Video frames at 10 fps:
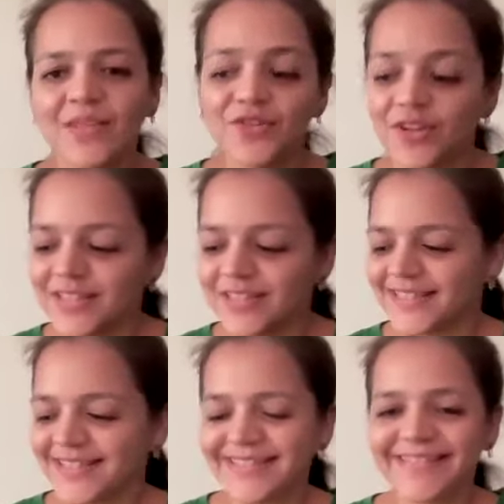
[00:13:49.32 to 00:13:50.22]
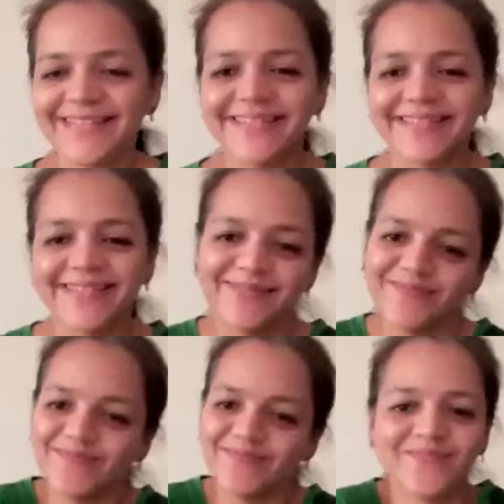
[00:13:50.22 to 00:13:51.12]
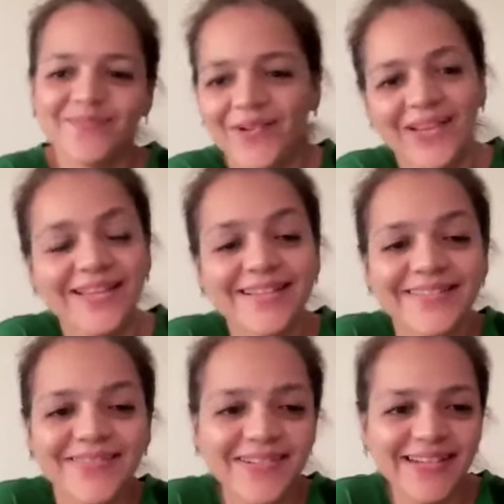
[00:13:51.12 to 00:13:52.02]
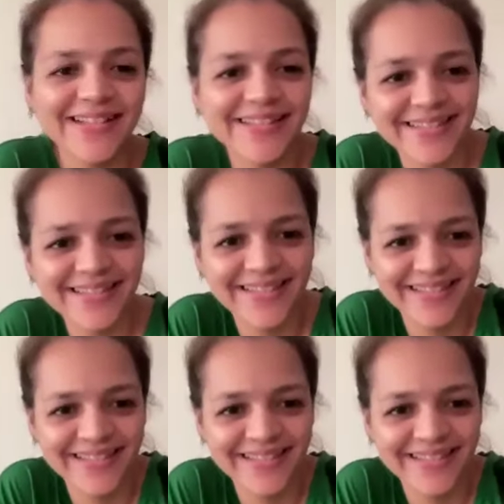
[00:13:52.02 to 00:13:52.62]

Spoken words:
Trust? Okay, what else?